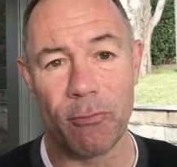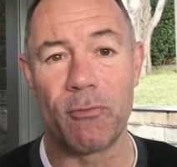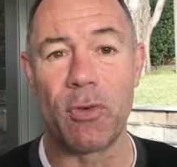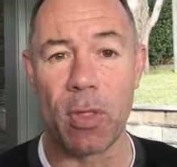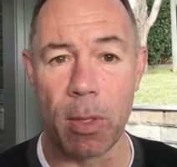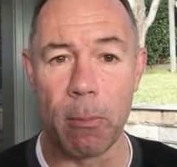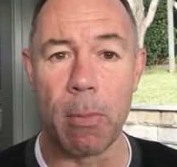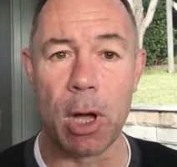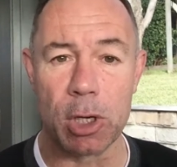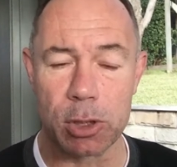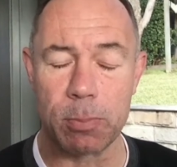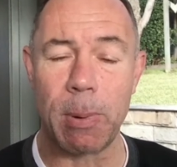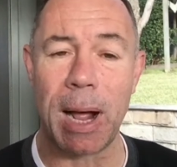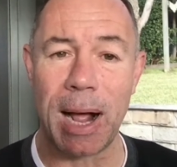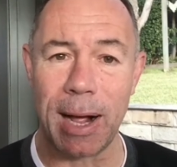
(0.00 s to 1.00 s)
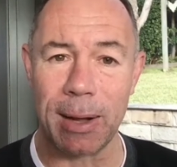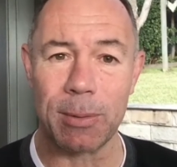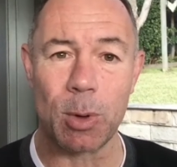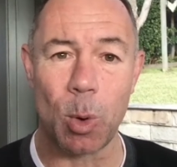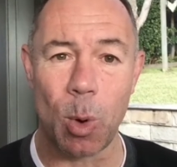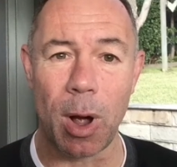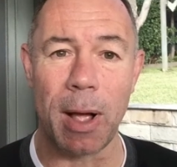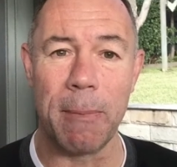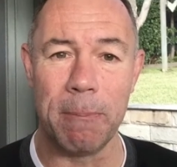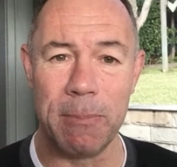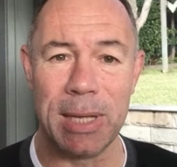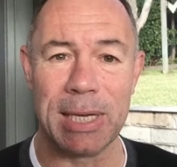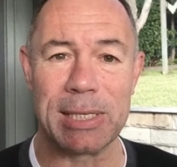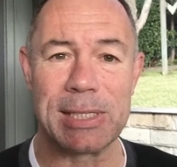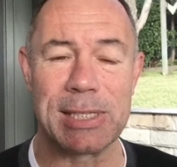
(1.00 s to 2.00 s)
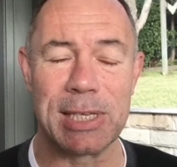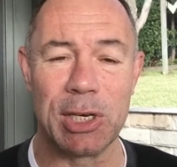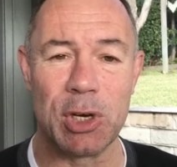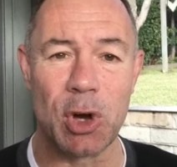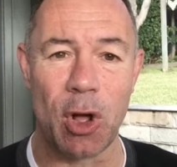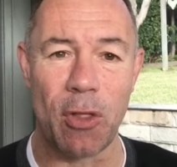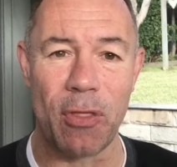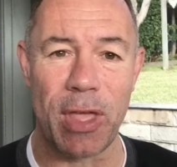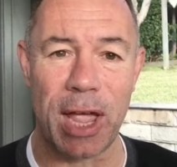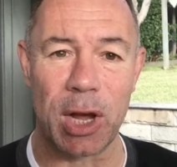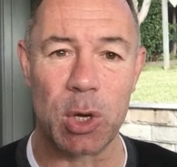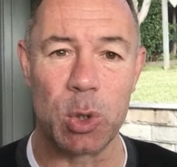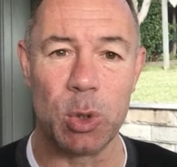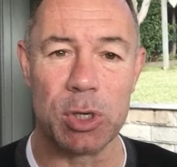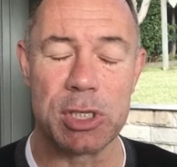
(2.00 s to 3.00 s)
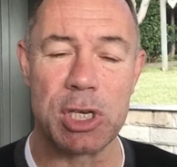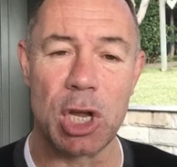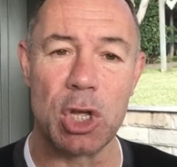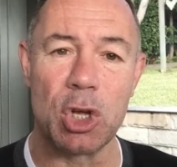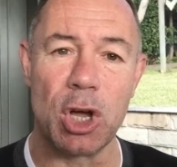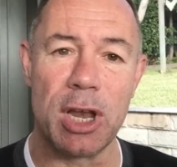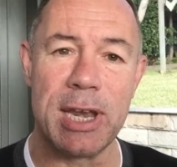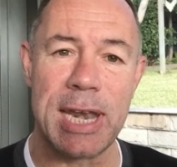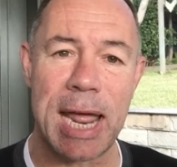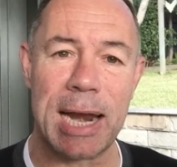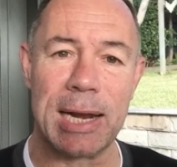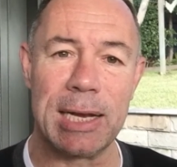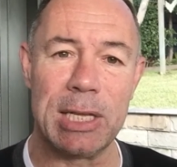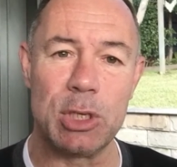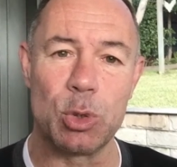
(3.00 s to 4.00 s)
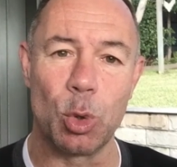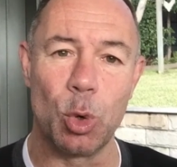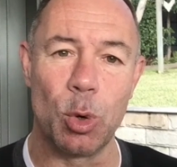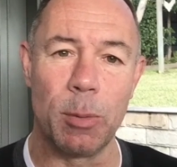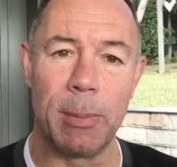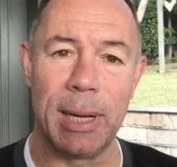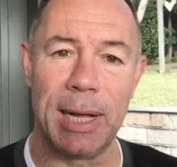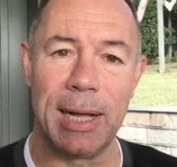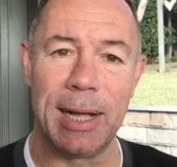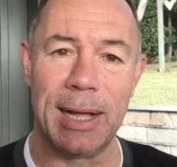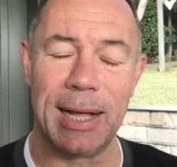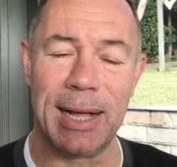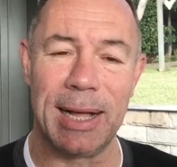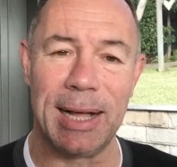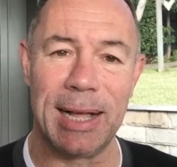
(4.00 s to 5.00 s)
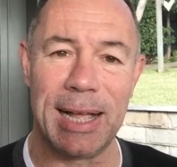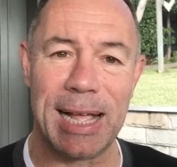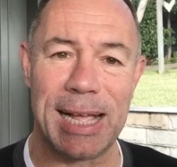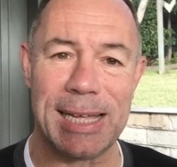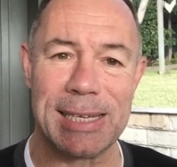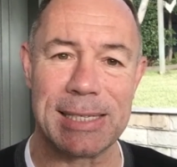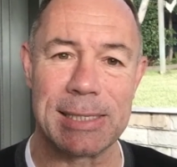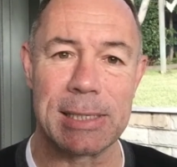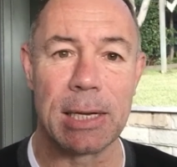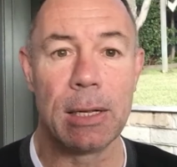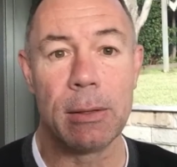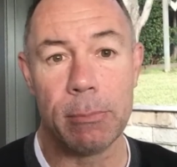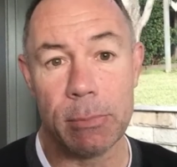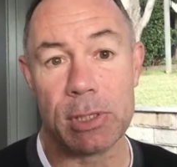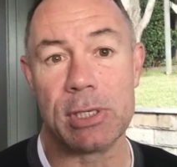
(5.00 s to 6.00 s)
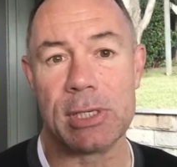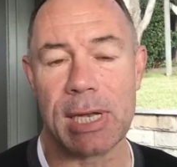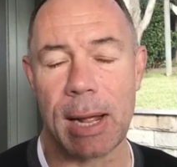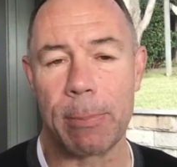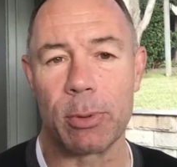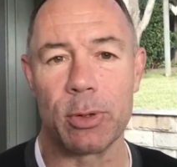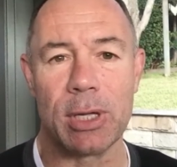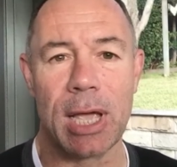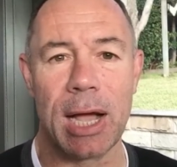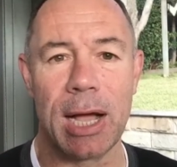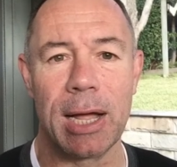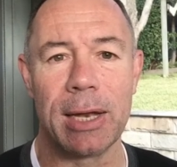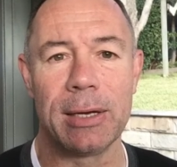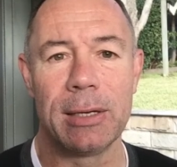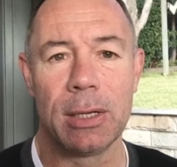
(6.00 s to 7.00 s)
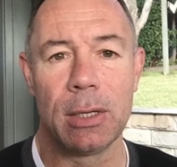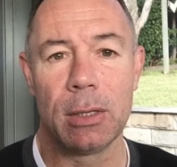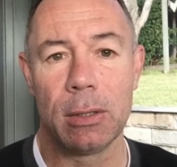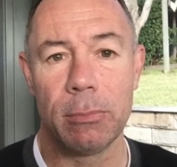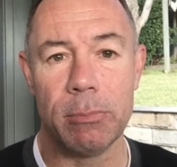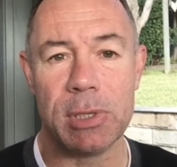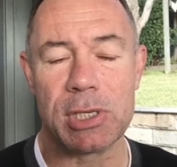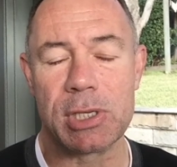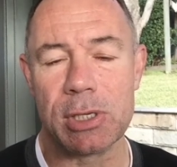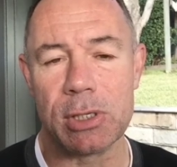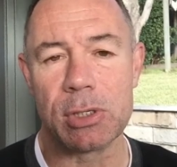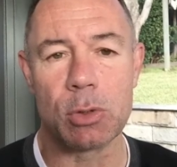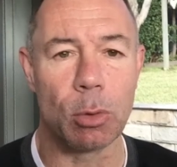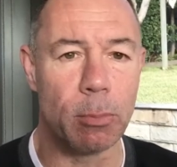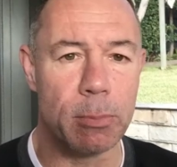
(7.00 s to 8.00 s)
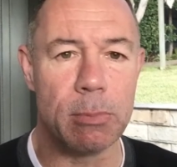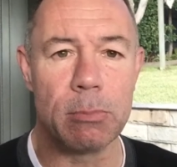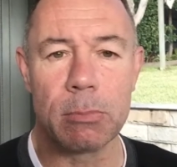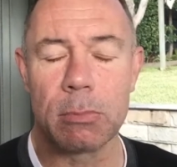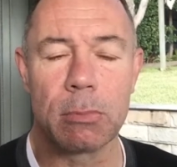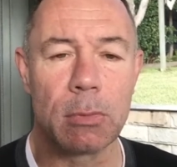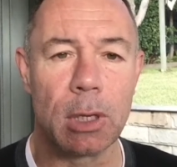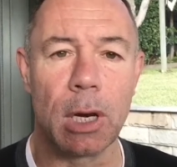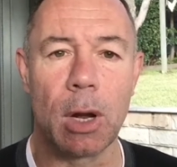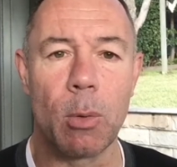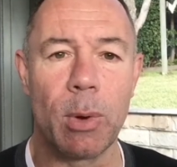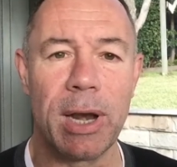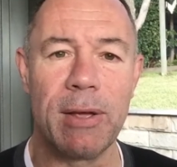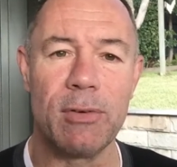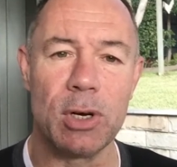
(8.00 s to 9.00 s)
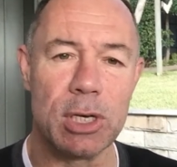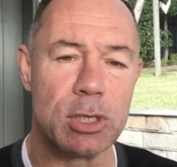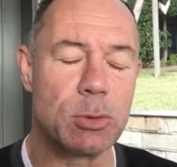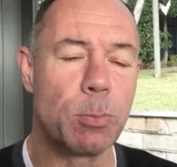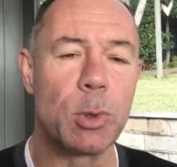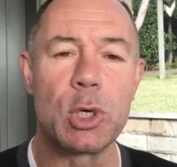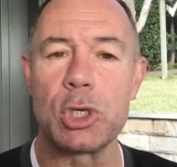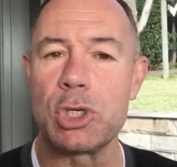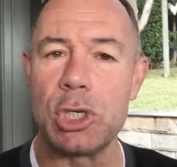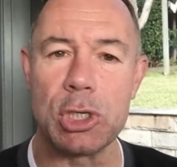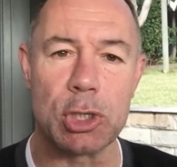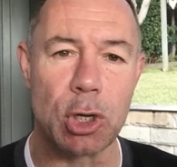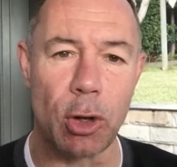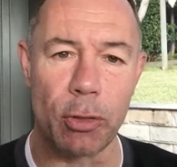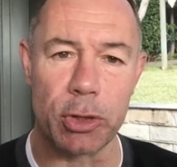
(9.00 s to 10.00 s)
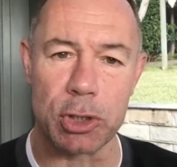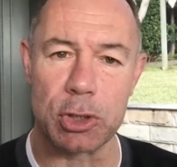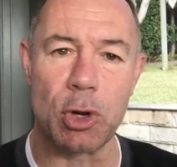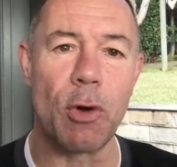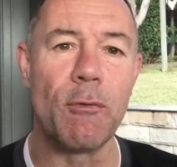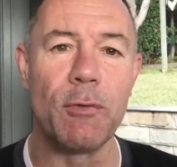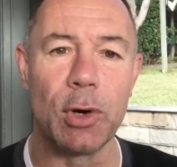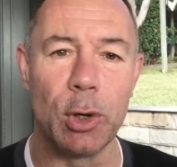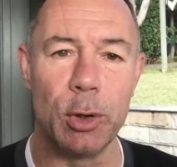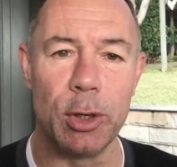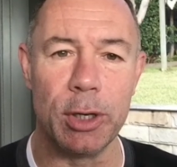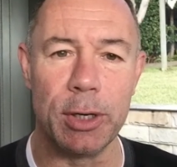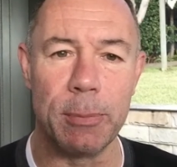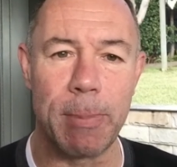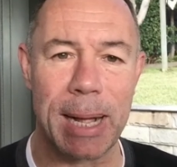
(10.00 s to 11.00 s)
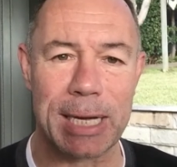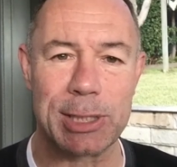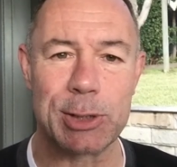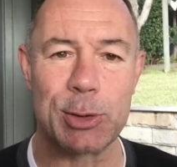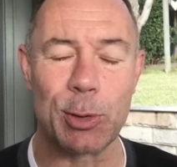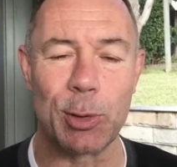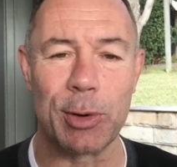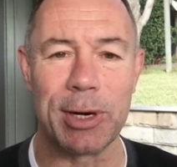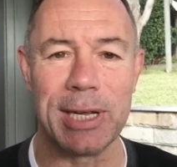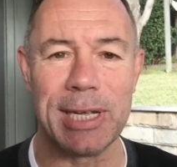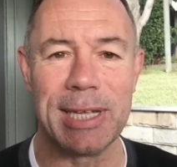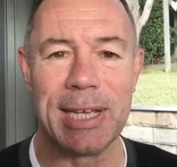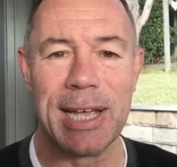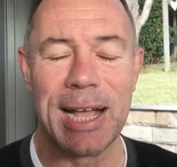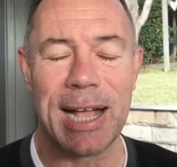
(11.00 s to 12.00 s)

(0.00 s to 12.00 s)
for the most part, quite mixed and not that good. So you've got Natalie Dormer as Mrs. Appleyard, Mrs. or, you know, whatever. It's because she's got this convoluted backstory.